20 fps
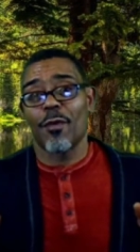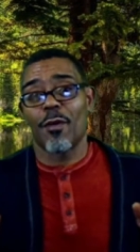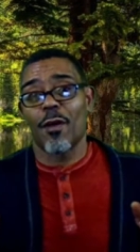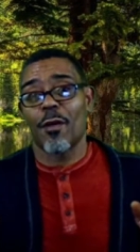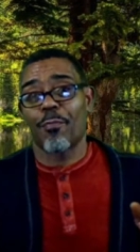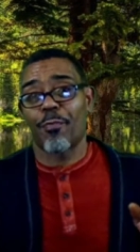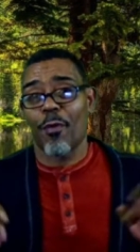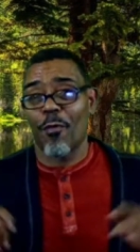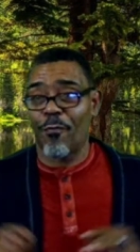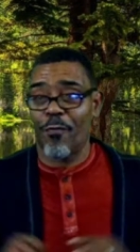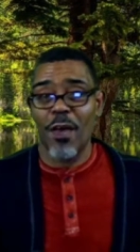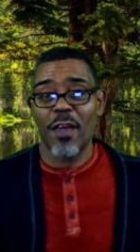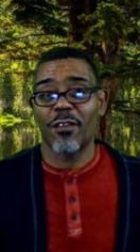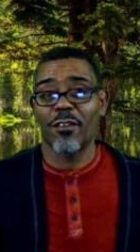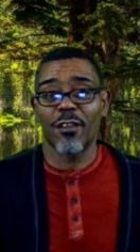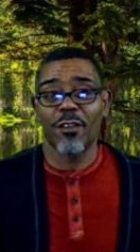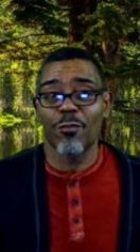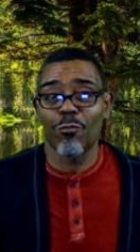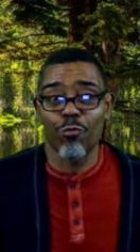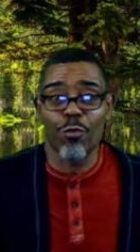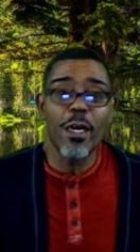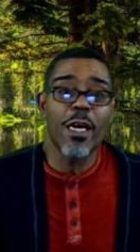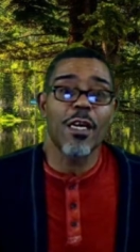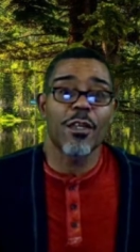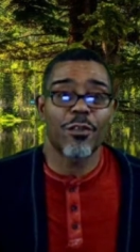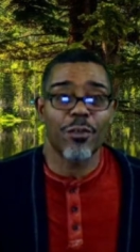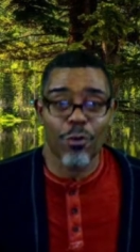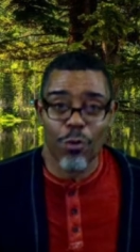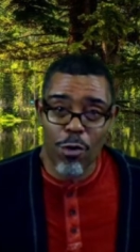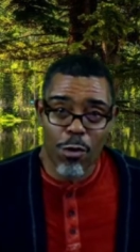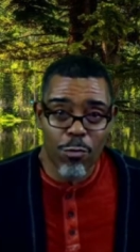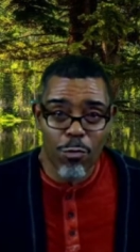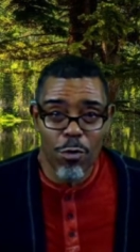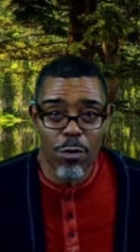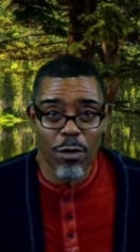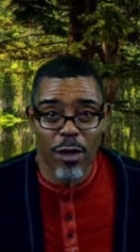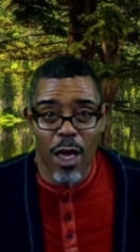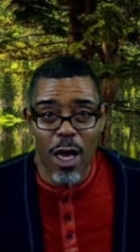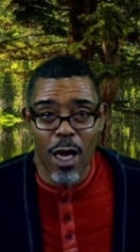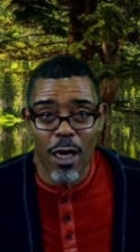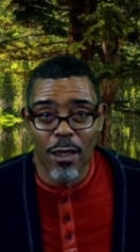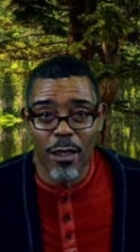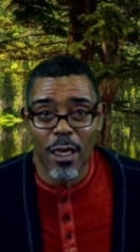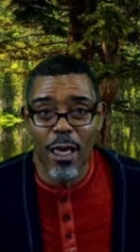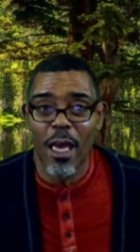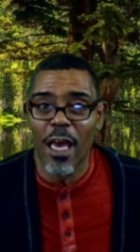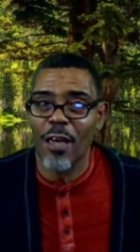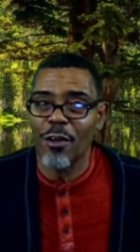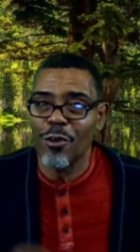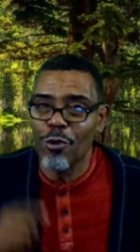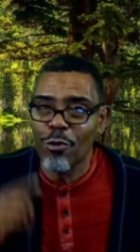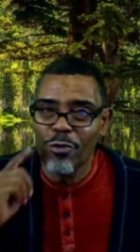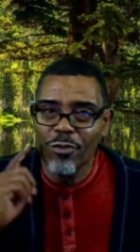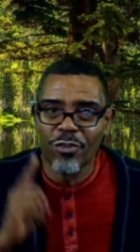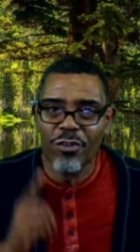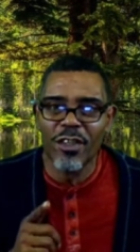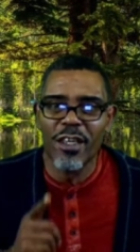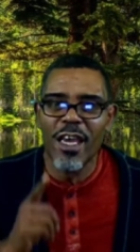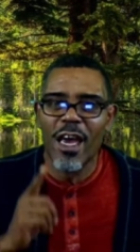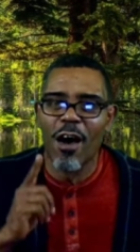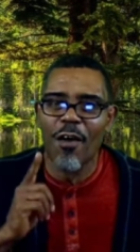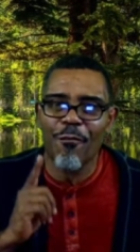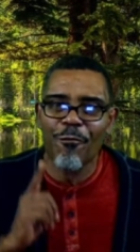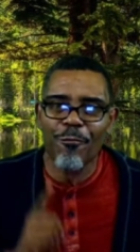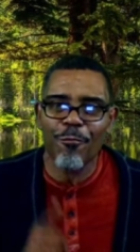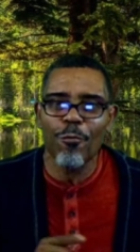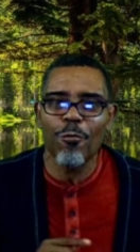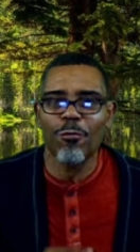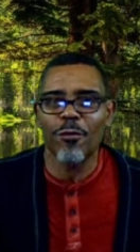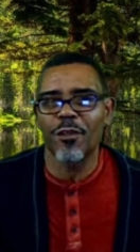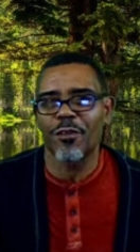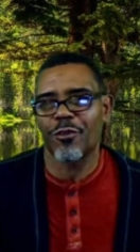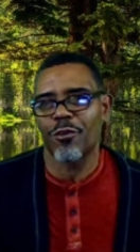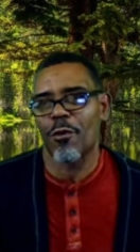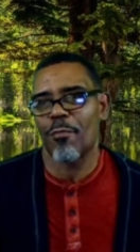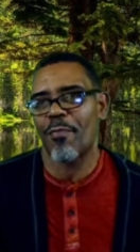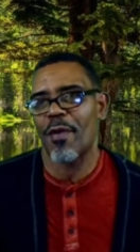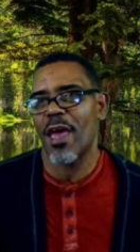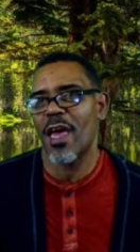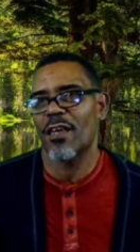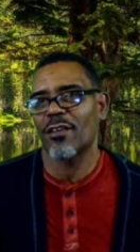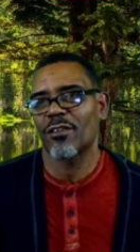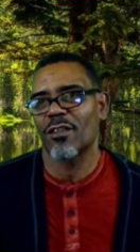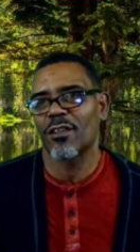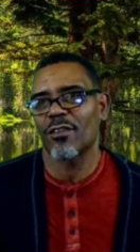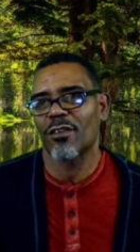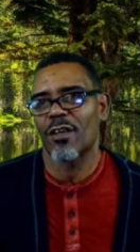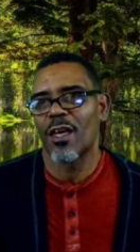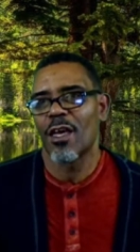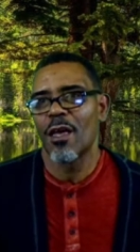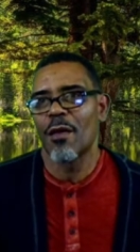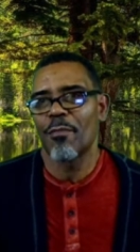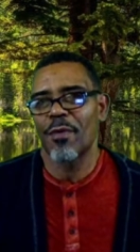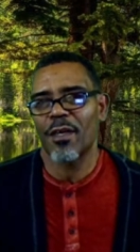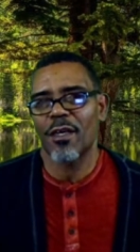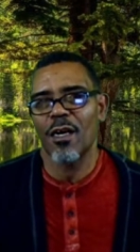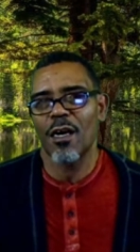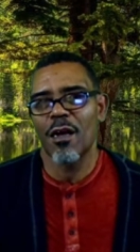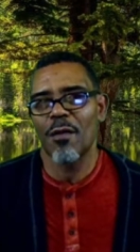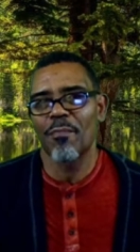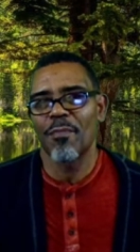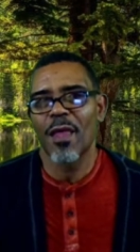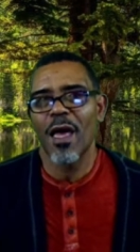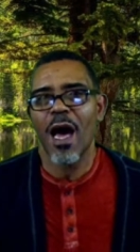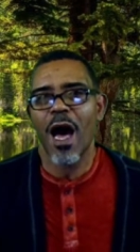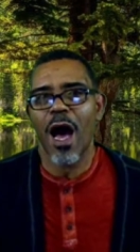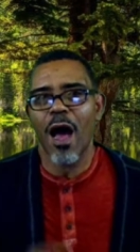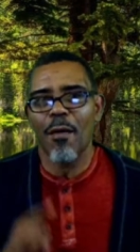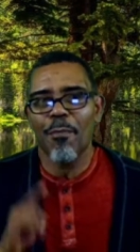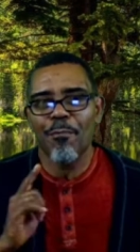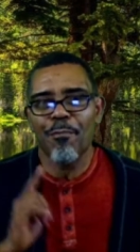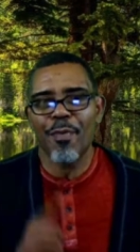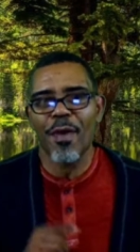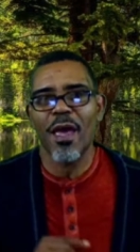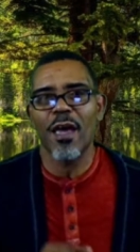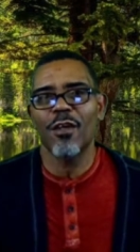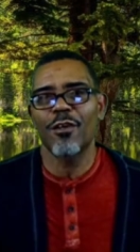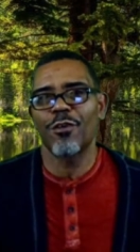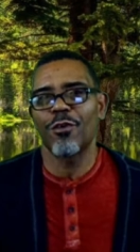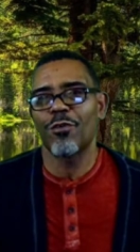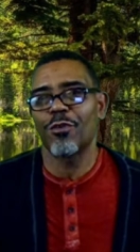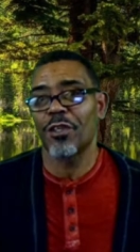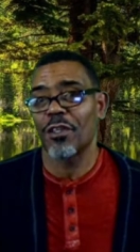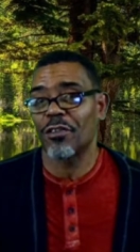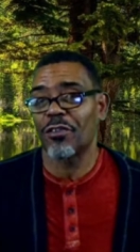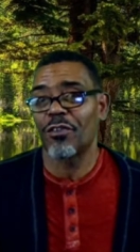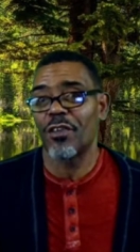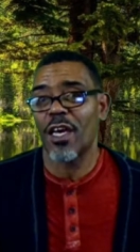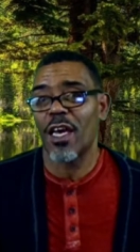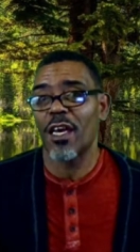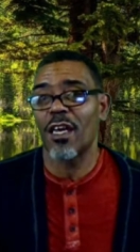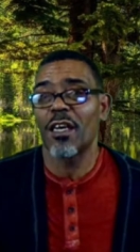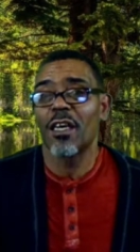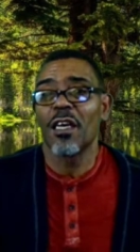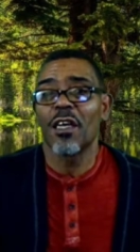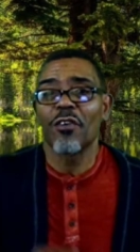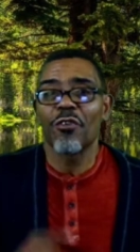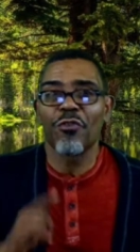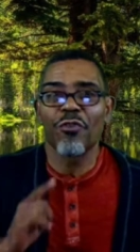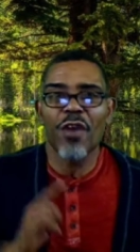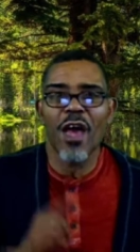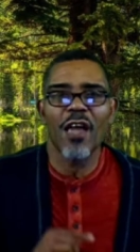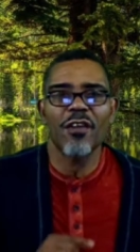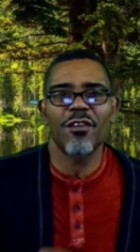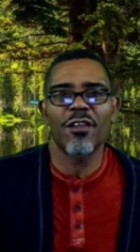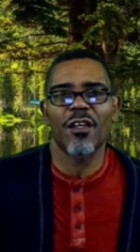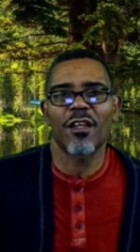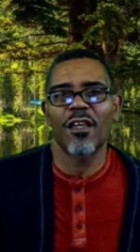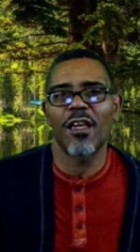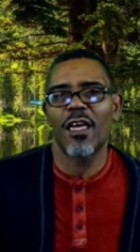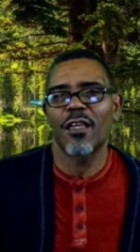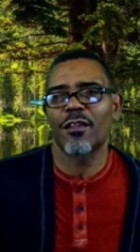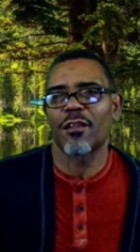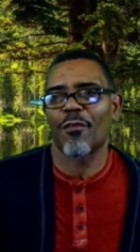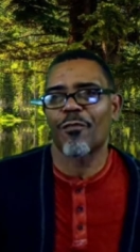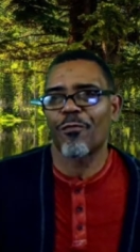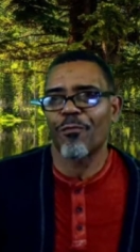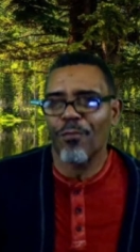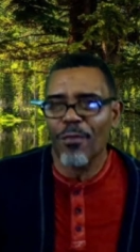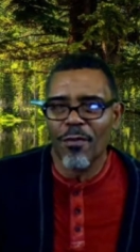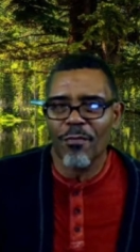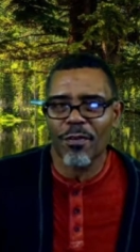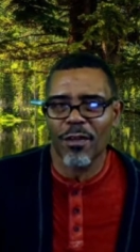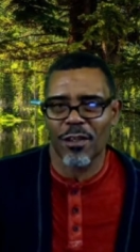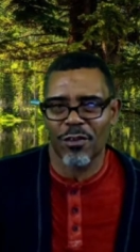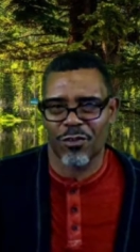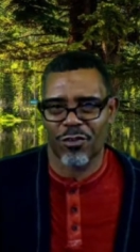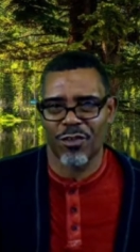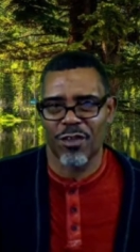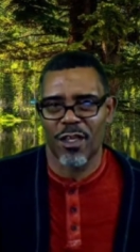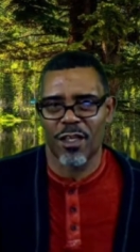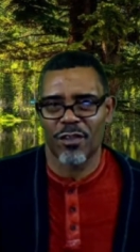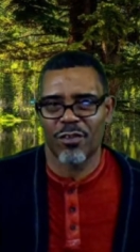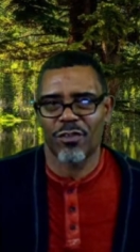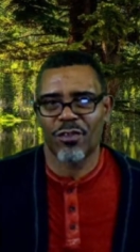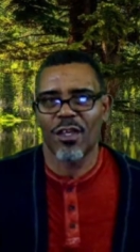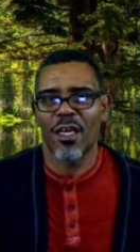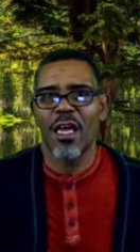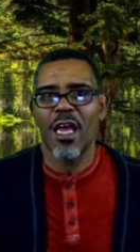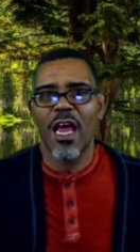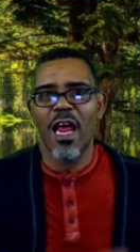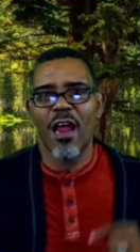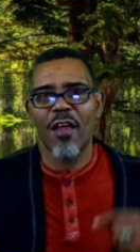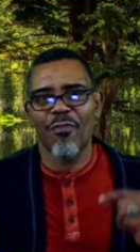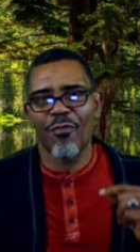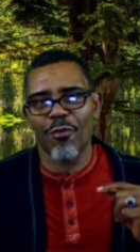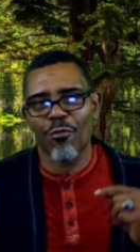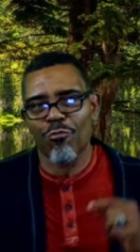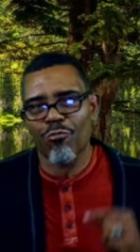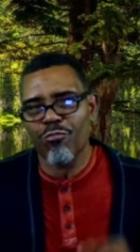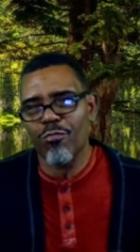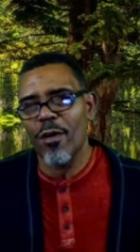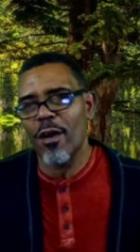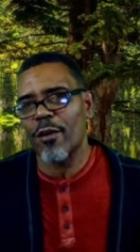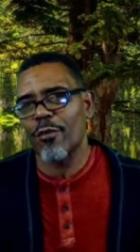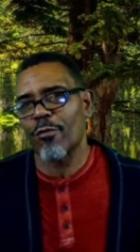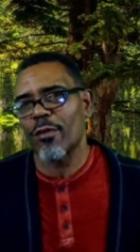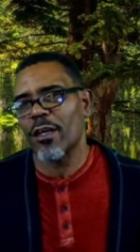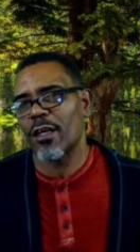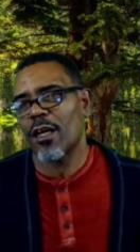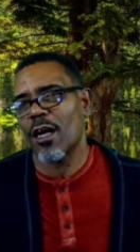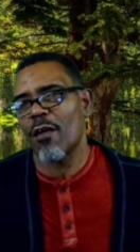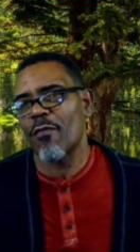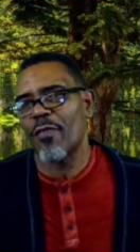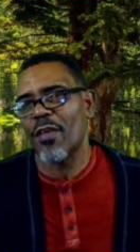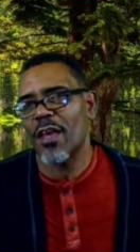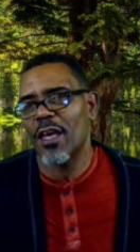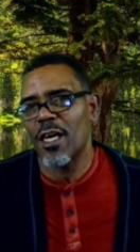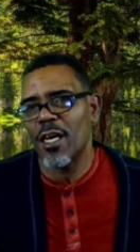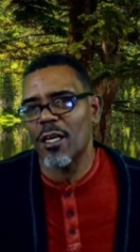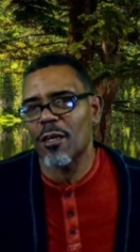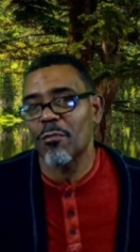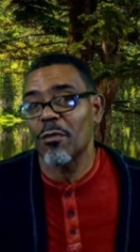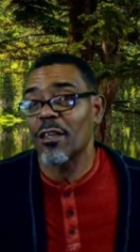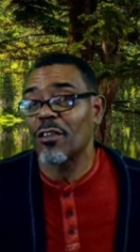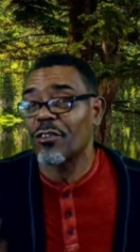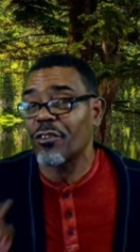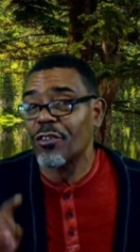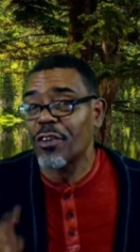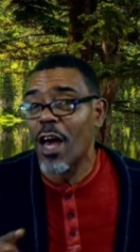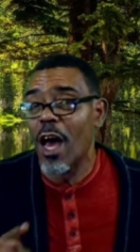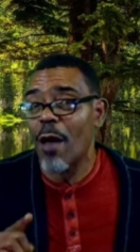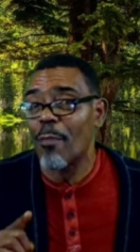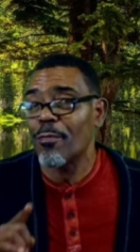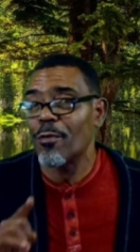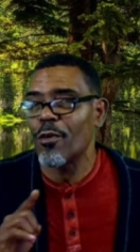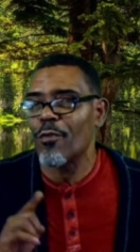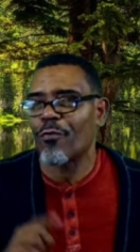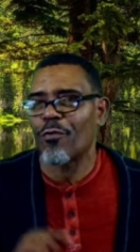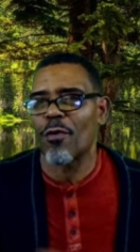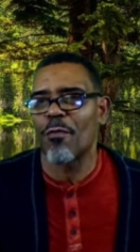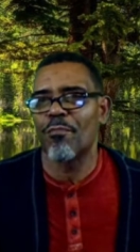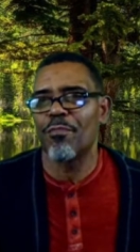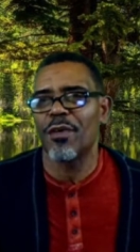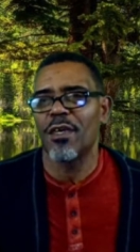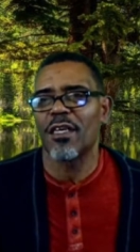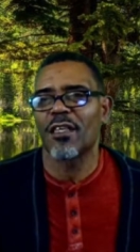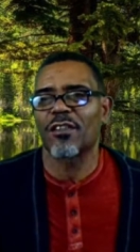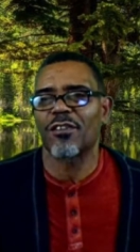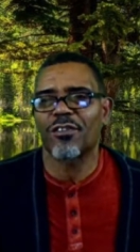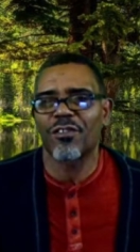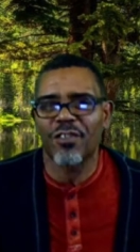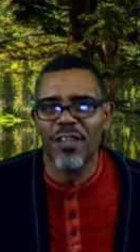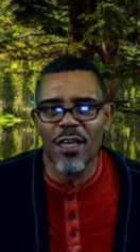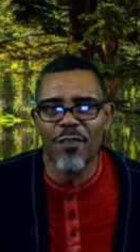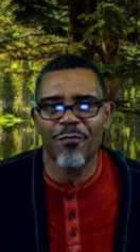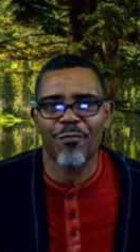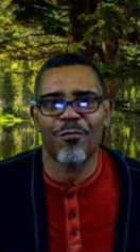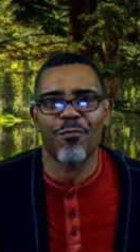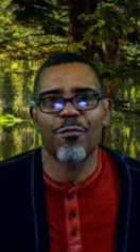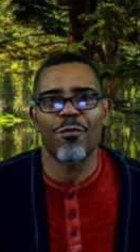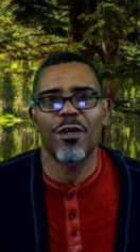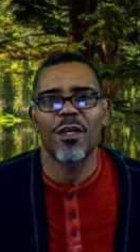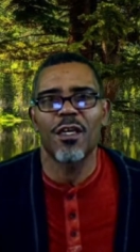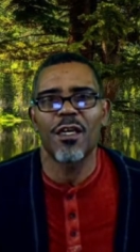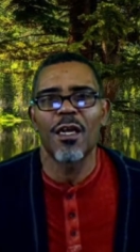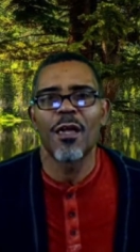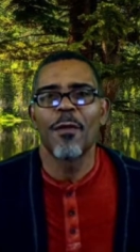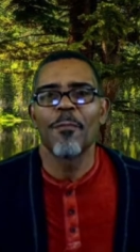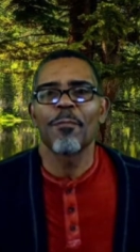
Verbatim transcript: a professing witch or warlock, and you see how fruitless your past has become, I beg you this day not to let the frivolousness and the rhetoric of the enemy stop you from being set free